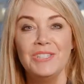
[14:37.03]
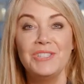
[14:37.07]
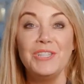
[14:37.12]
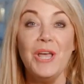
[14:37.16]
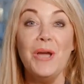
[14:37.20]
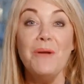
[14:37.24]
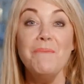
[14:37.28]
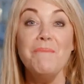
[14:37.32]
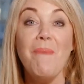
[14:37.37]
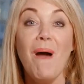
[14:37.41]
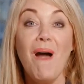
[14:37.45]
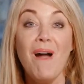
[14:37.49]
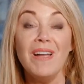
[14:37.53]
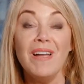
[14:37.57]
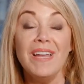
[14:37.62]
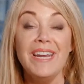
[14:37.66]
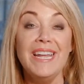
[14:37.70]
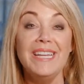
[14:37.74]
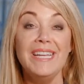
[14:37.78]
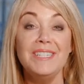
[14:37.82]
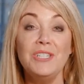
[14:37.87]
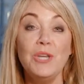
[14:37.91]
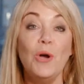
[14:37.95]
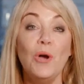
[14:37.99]
So Mark
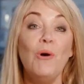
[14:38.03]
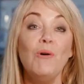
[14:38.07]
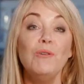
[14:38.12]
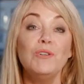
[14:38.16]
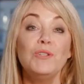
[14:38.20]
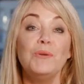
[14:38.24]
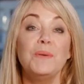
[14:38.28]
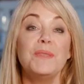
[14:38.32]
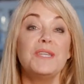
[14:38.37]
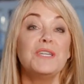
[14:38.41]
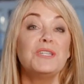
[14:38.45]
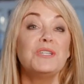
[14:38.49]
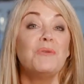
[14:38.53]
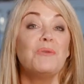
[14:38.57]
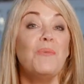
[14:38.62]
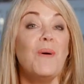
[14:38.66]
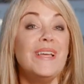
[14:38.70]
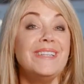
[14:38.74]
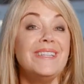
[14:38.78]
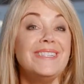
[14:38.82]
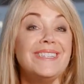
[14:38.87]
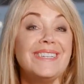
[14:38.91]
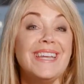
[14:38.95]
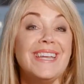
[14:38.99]
and his torch with a
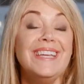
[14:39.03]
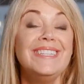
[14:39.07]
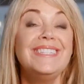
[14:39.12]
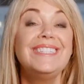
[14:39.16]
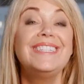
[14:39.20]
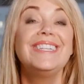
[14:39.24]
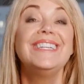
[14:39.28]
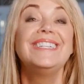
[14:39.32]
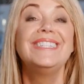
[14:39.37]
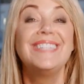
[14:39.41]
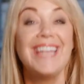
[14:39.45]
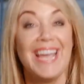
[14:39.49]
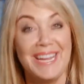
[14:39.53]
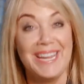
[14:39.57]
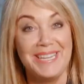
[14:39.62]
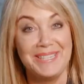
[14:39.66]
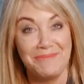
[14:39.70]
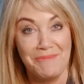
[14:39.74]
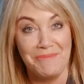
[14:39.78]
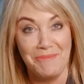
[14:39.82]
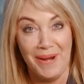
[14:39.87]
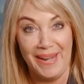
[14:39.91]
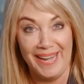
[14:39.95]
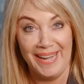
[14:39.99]
twist is
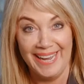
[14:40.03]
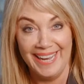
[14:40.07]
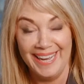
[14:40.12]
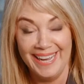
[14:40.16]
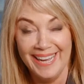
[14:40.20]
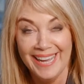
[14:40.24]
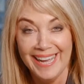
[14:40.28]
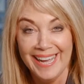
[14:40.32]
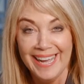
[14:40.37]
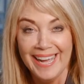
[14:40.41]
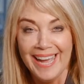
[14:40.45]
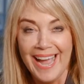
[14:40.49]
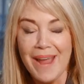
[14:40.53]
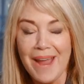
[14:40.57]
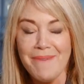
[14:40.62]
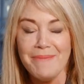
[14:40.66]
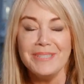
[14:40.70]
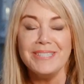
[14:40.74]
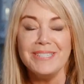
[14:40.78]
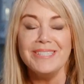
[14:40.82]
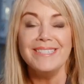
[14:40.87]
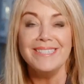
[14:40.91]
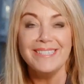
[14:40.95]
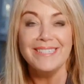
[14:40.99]
today's winner. It
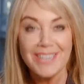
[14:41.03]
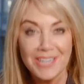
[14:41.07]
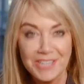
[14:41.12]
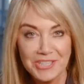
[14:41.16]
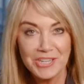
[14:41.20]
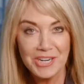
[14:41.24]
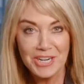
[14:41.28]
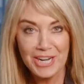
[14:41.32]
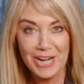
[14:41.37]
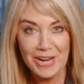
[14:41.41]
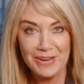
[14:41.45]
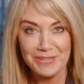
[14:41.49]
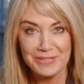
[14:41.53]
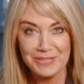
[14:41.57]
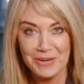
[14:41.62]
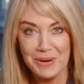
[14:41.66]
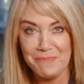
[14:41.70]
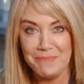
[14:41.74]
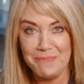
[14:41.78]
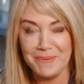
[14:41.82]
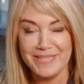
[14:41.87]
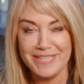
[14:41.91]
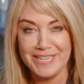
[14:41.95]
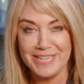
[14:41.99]
was such a close
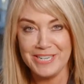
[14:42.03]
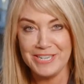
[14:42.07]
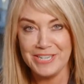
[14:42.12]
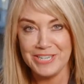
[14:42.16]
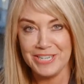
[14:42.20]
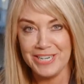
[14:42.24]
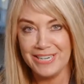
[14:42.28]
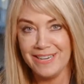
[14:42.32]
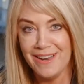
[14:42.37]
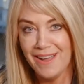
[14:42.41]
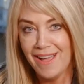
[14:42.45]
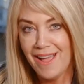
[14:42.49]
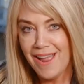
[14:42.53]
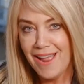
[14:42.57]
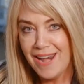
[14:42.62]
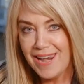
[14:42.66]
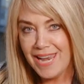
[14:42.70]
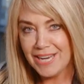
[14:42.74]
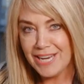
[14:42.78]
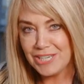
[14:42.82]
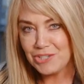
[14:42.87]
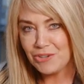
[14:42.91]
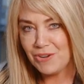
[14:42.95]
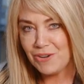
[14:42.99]
competition,
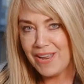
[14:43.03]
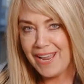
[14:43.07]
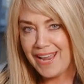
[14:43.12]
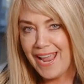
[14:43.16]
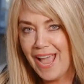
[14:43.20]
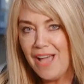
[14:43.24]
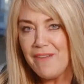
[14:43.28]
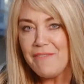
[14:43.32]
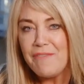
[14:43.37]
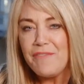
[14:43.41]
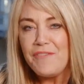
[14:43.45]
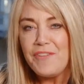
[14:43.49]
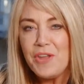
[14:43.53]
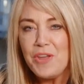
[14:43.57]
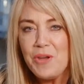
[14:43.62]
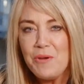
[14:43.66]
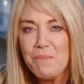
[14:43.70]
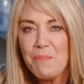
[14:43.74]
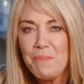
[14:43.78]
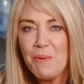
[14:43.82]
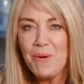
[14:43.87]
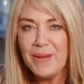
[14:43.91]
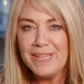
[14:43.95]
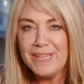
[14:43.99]
literally a
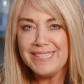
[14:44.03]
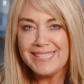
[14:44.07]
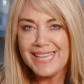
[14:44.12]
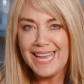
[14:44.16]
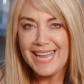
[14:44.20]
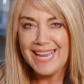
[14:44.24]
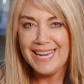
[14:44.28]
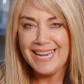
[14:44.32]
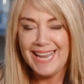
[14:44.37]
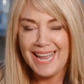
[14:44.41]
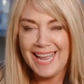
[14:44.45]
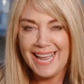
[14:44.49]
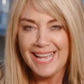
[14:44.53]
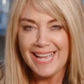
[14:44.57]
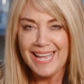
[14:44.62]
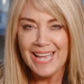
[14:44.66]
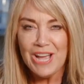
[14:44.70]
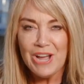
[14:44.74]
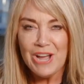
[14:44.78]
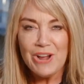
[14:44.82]
few points in it.